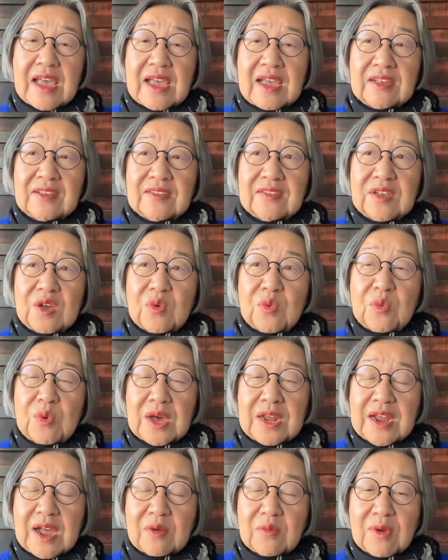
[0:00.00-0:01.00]
So
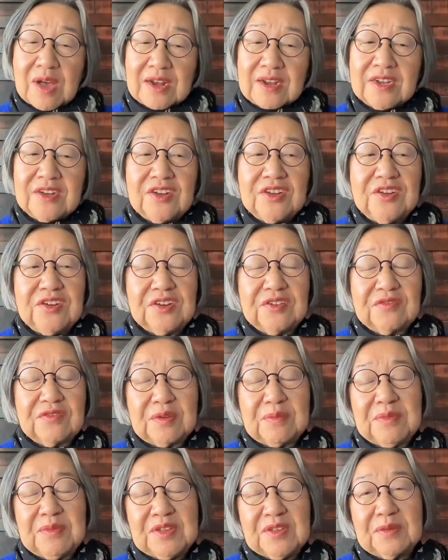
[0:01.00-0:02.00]
what I wanted to do
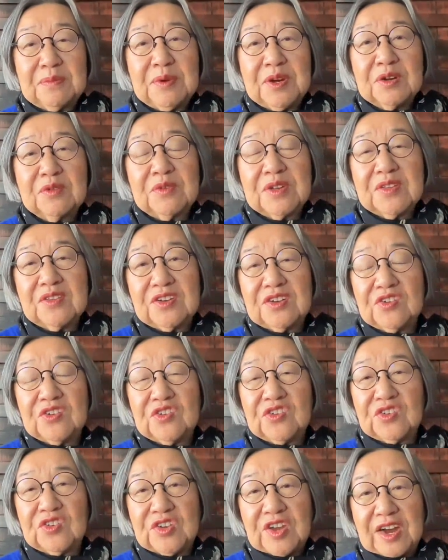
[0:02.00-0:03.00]
from this book was to
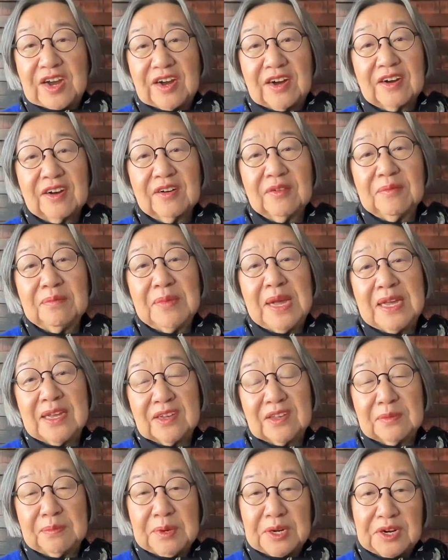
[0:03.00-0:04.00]
share my
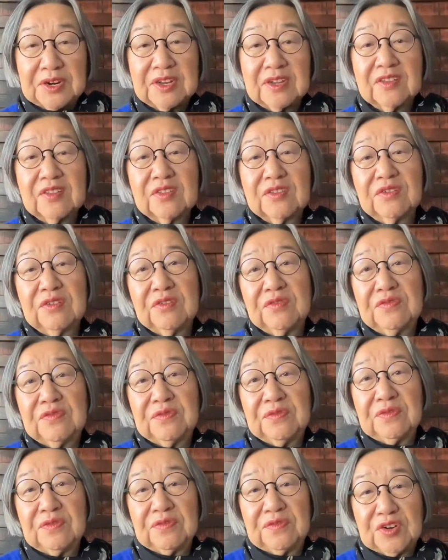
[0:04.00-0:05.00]
experience through
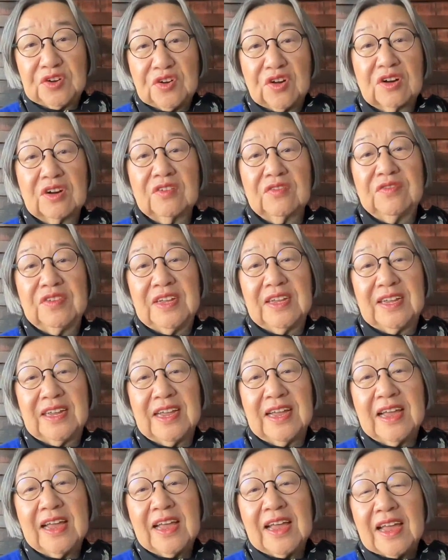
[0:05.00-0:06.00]
photography.
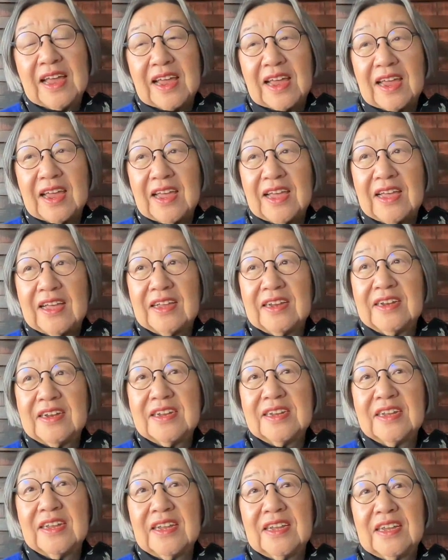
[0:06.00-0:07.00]

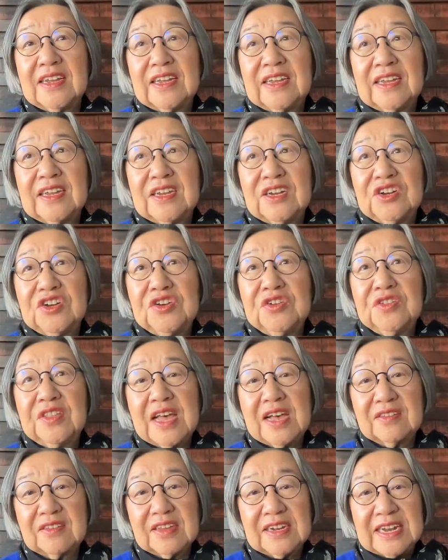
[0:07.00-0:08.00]
And in
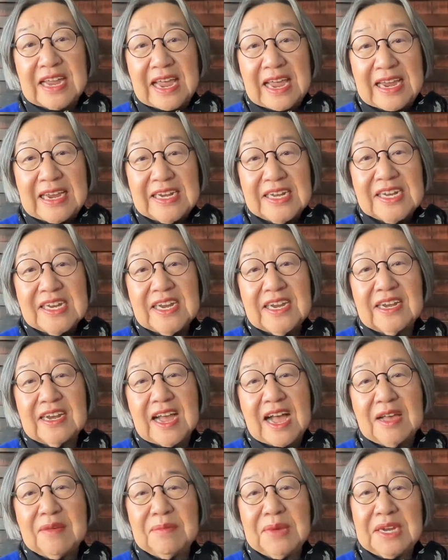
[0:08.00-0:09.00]
2018,
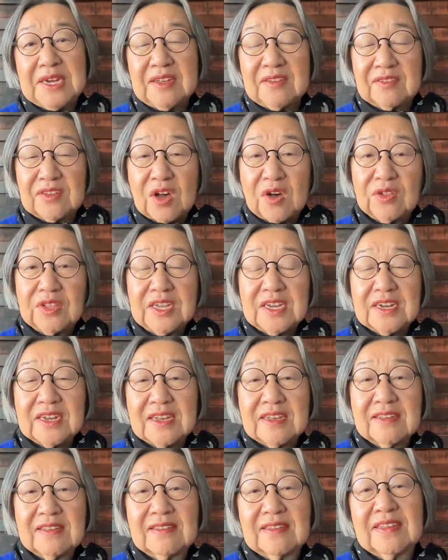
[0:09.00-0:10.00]
I met His
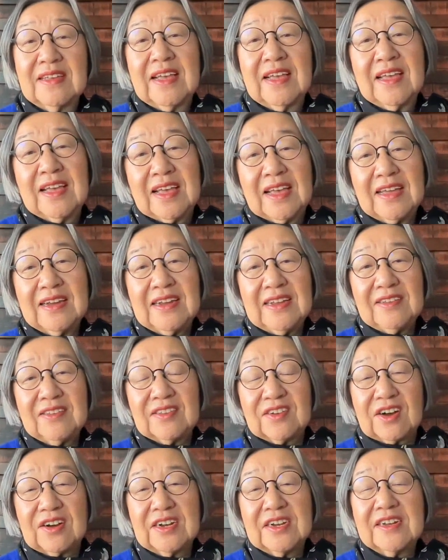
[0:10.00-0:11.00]
Holiness, and he
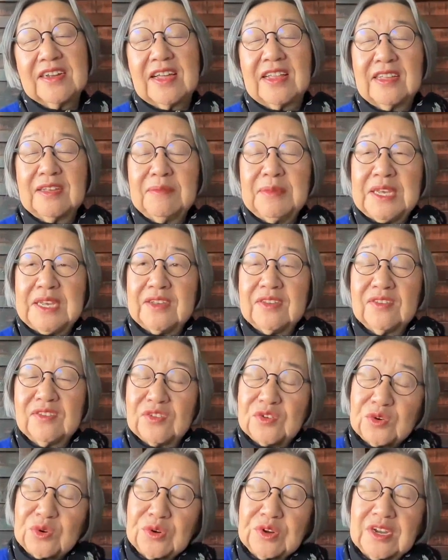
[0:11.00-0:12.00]
started telling me his
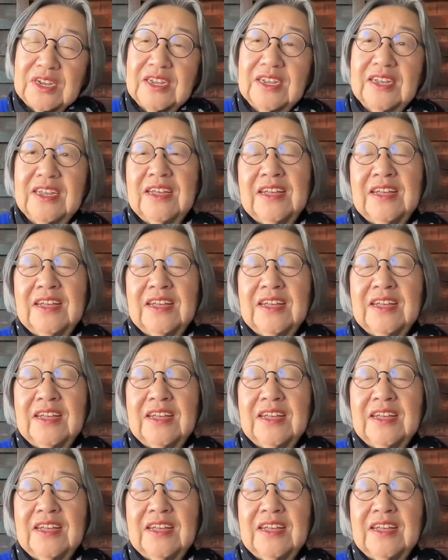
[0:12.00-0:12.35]
story.